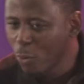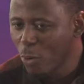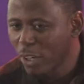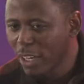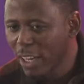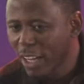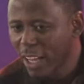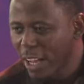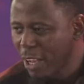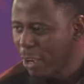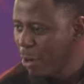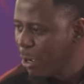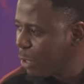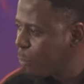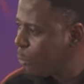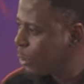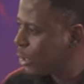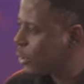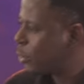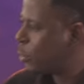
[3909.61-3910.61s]

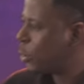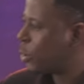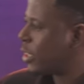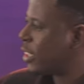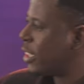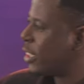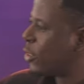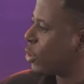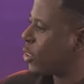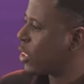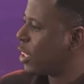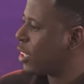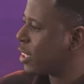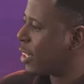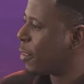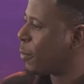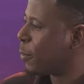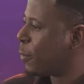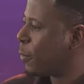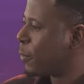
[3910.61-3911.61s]
one. You turn dangerous you this
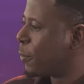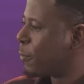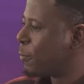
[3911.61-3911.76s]
now?